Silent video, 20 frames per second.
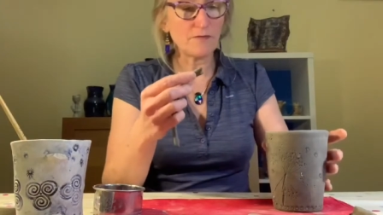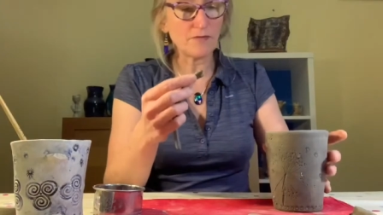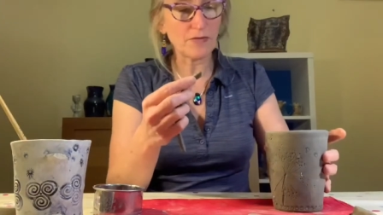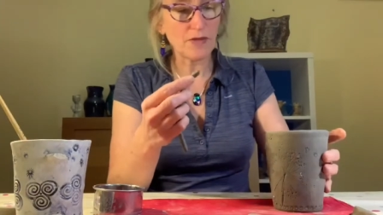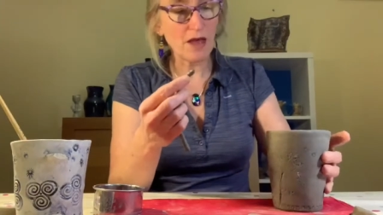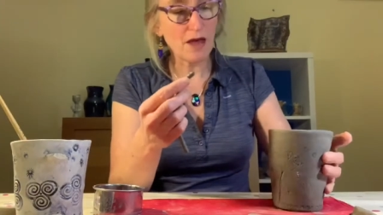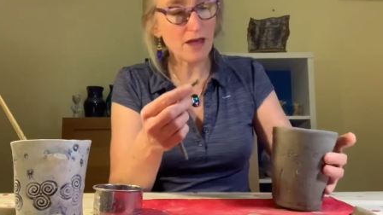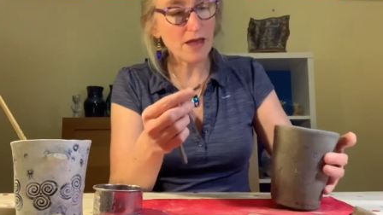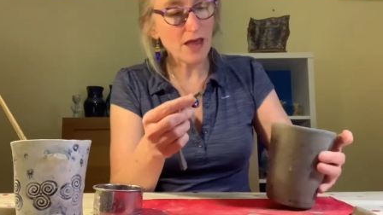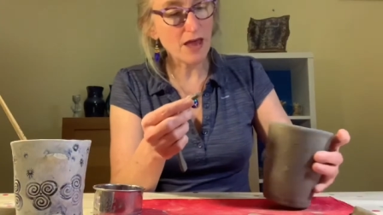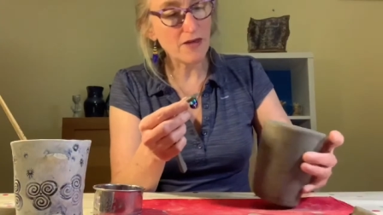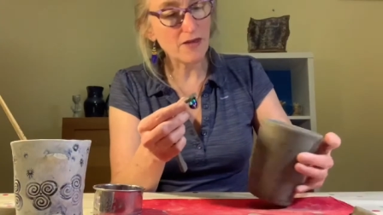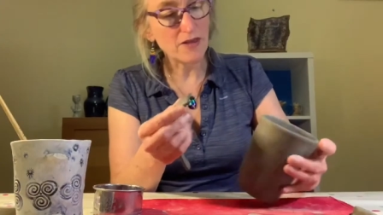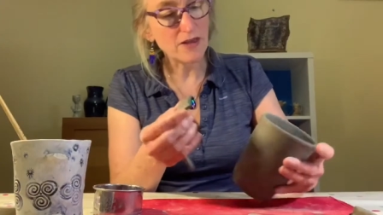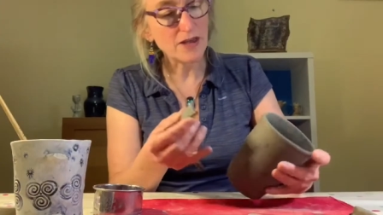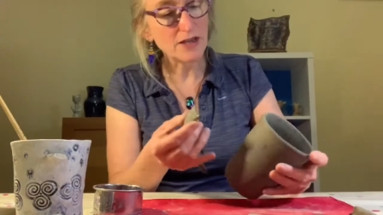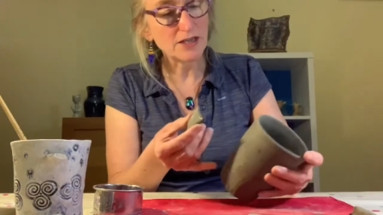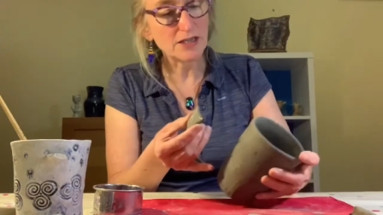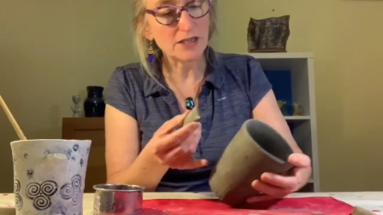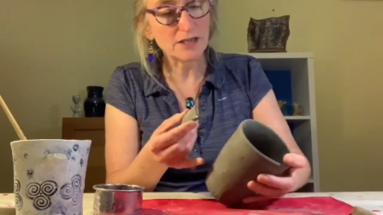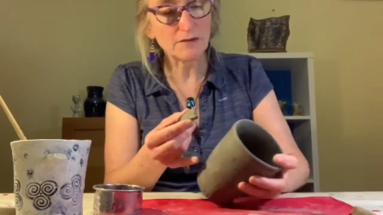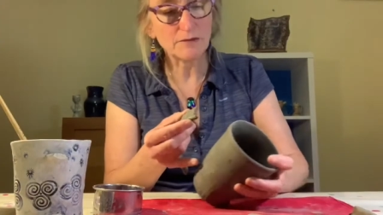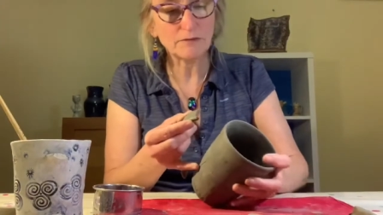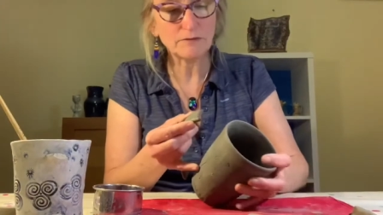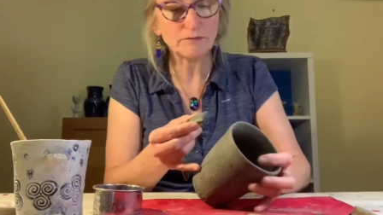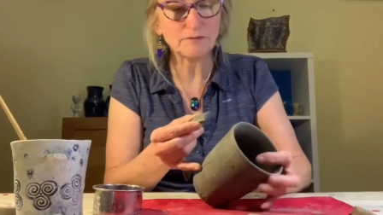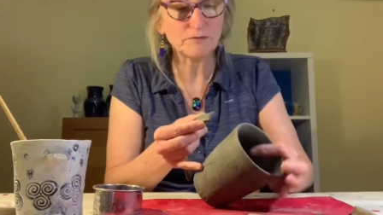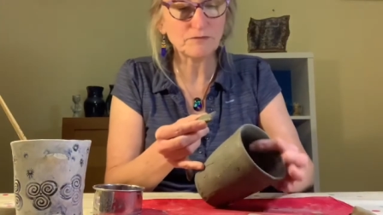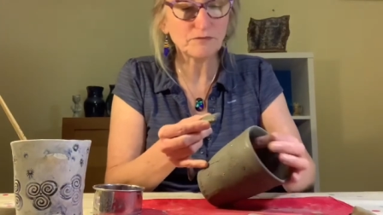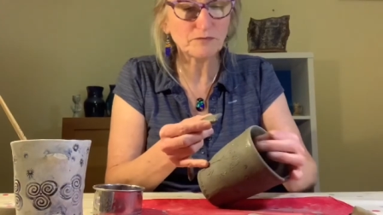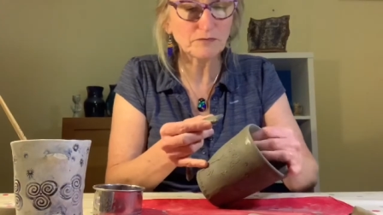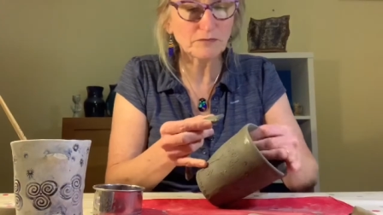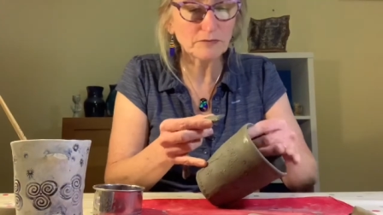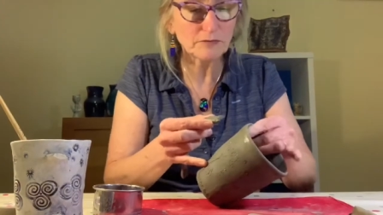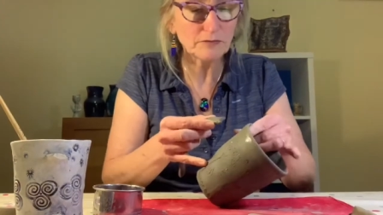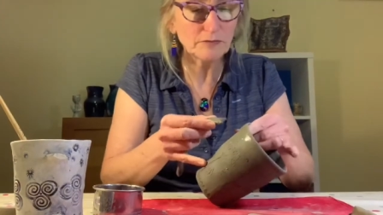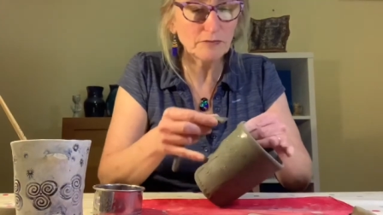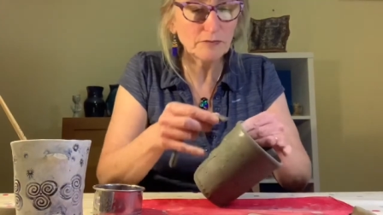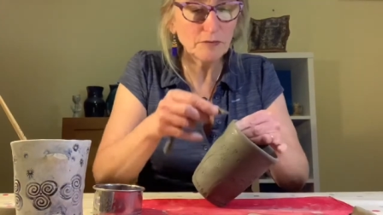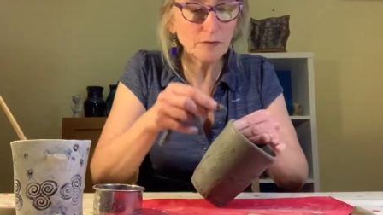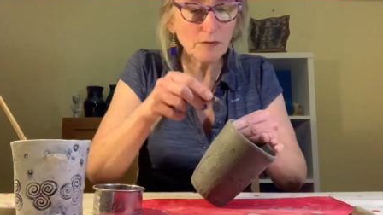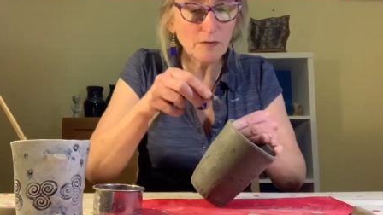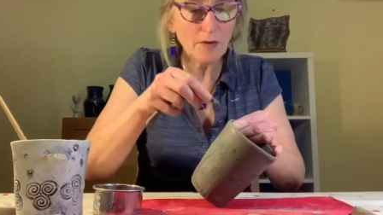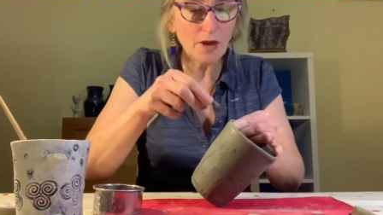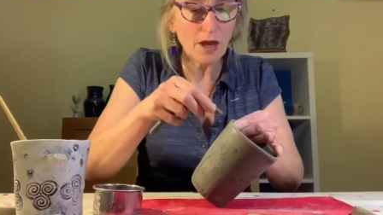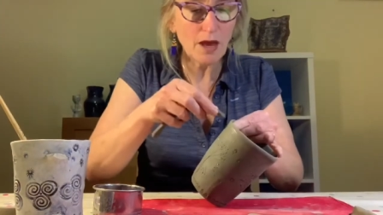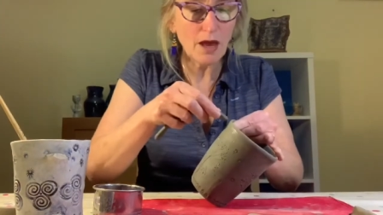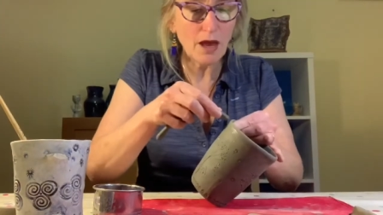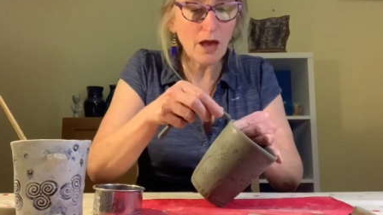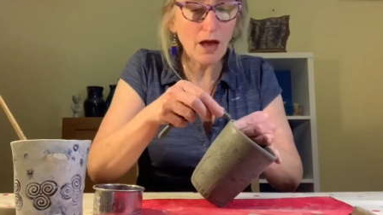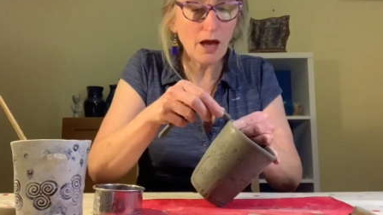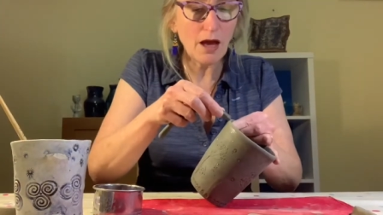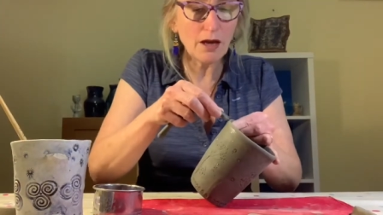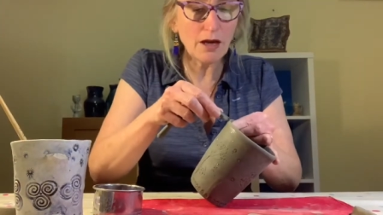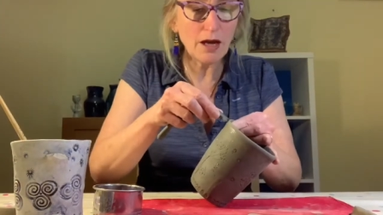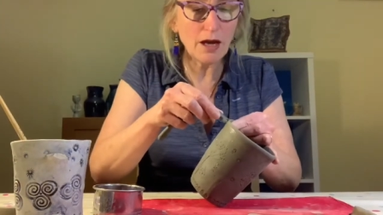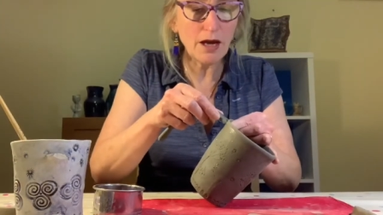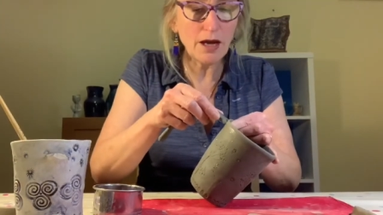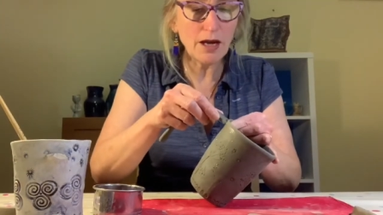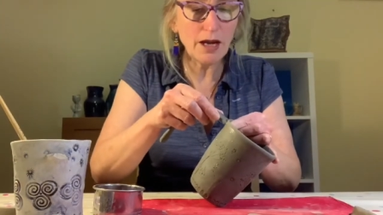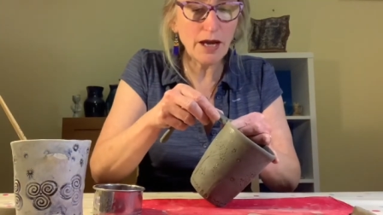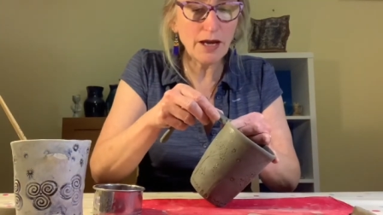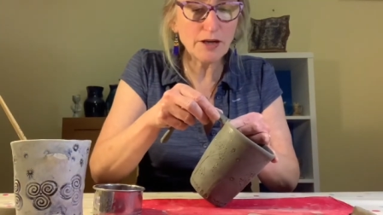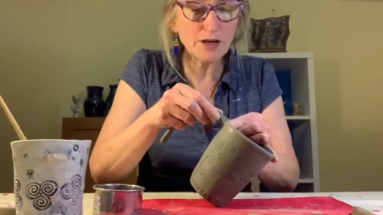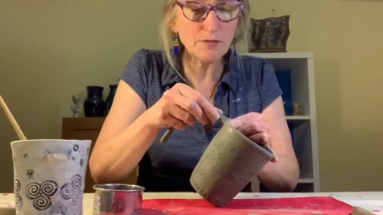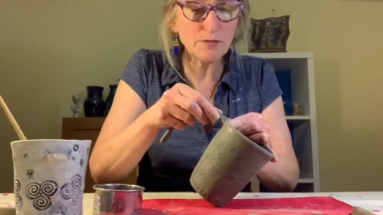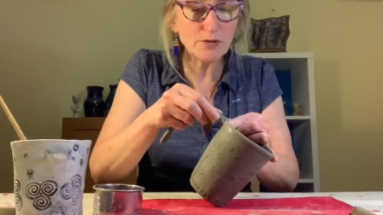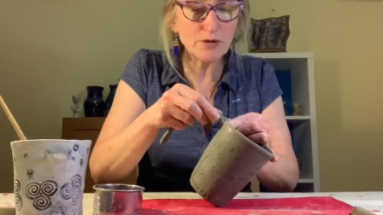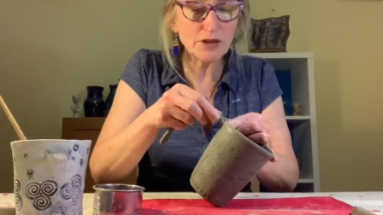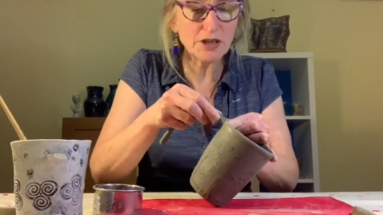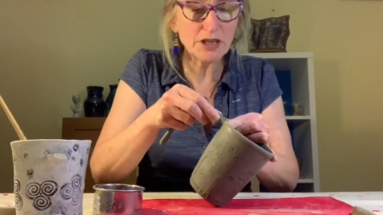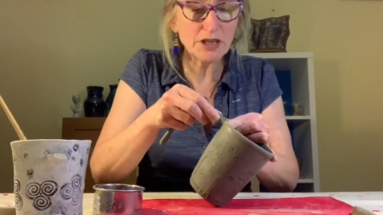I get this, and I like to put it